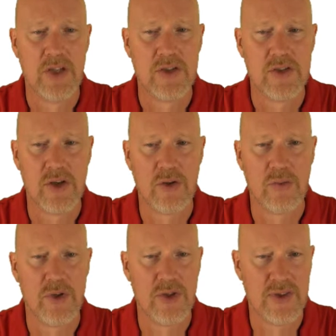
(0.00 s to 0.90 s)
So
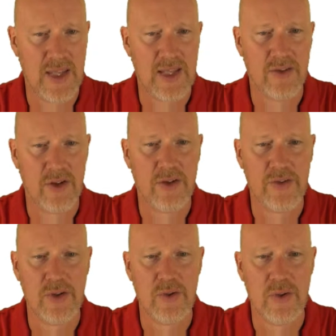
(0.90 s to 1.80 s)
that's
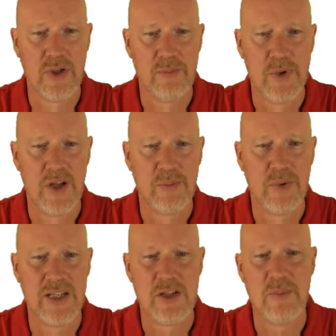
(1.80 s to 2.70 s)
also
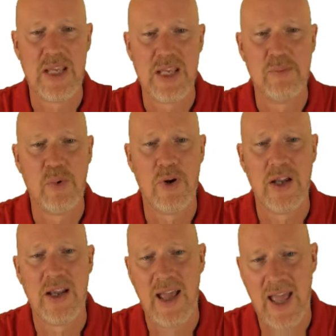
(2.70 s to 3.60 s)
possible, and you may import
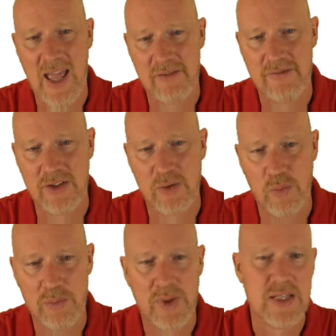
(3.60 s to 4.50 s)
half of it to
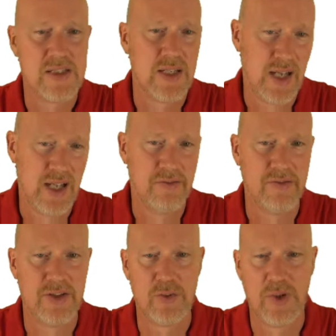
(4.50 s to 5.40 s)
one place and half of
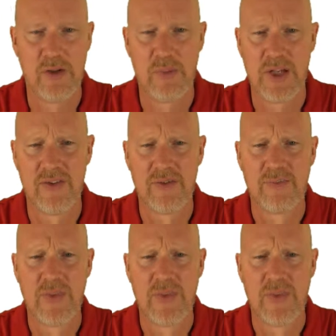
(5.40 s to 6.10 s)
it to another place.